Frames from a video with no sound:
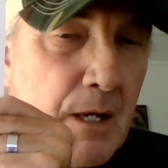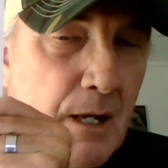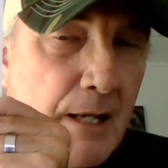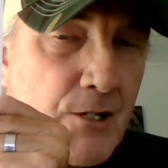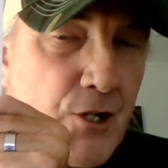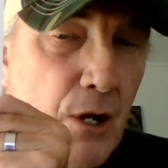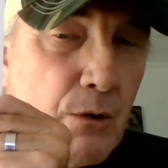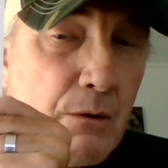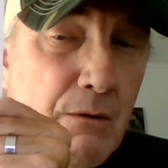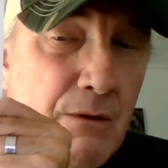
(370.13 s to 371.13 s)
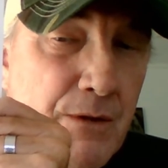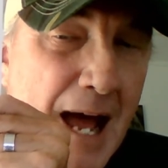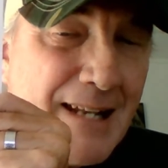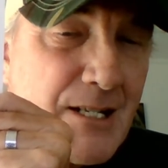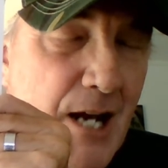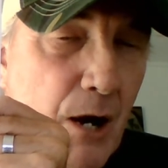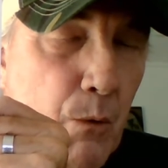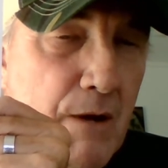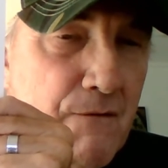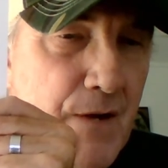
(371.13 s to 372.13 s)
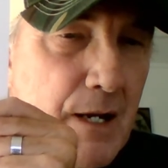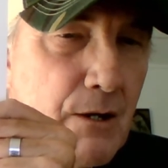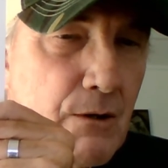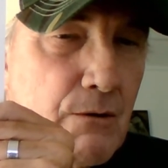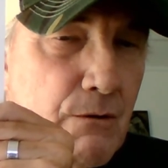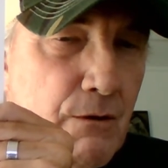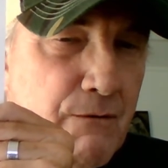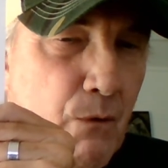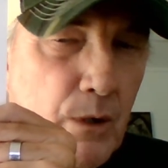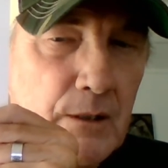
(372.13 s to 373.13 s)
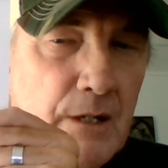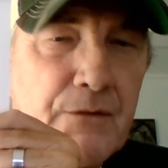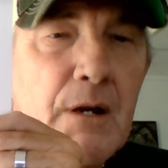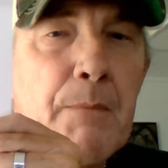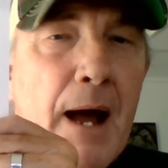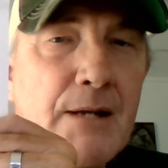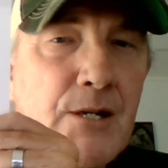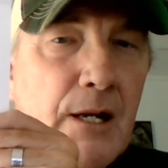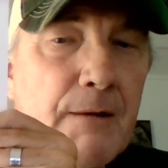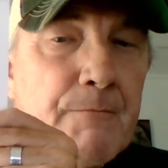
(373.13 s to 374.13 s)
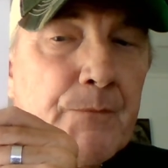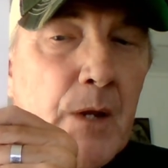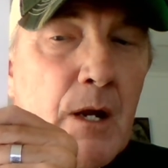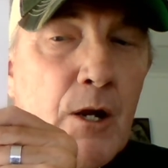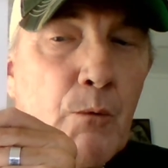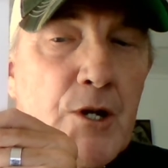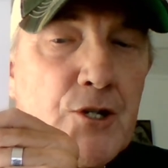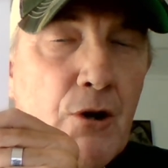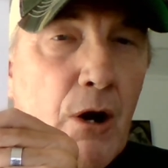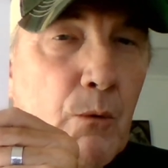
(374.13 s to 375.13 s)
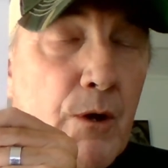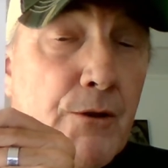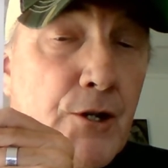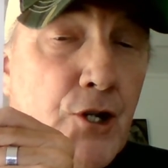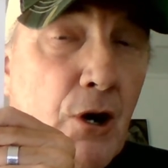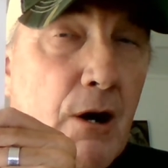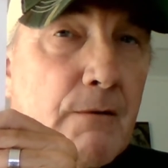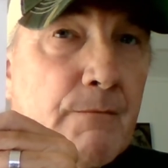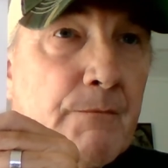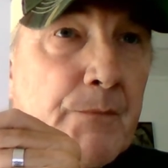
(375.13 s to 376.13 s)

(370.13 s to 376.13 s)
And so that's how we figure the forklift capacity. We start with the chart.